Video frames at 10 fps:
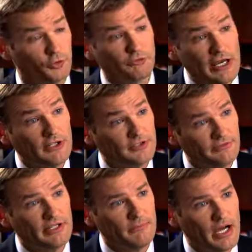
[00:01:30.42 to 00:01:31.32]
So
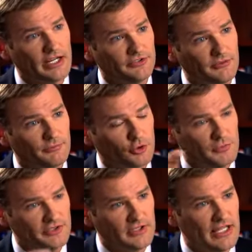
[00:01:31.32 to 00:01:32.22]
relatively modest
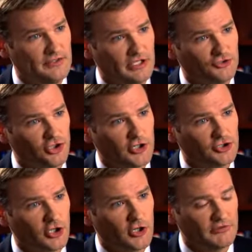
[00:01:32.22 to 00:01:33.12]
improvements in that
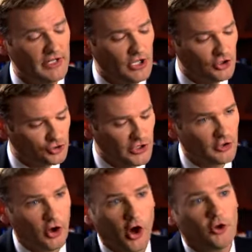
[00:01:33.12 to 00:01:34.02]
discharge curve
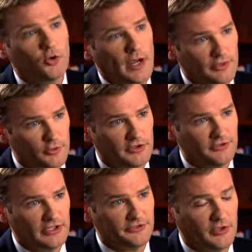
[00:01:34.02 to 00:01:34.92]
trickle all the way through the
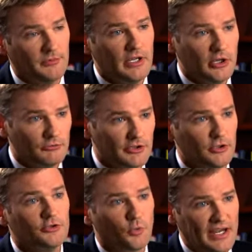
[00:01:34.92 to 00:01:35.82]
system,
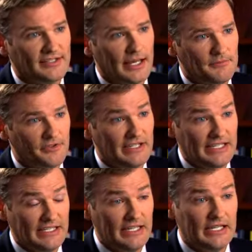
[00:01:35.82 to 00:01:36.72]
reduce wait times in
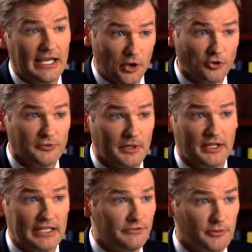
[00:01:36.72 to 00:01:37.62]
the ED, and
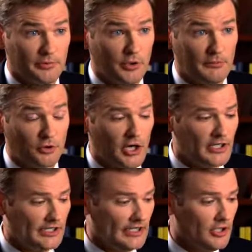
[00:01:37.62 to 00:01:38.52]
ultimately, if deployed
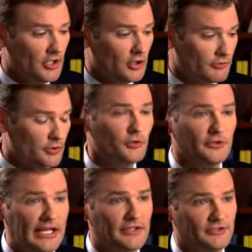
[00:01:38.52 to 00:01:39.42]
broadly,
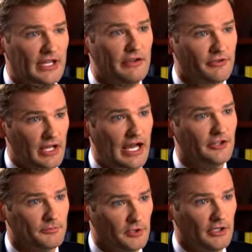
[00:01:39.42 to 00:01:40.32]
reduce length of stay for the
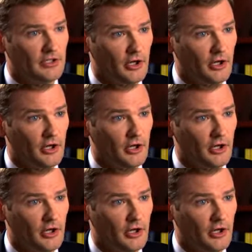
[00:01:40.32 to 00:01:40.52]
hospital at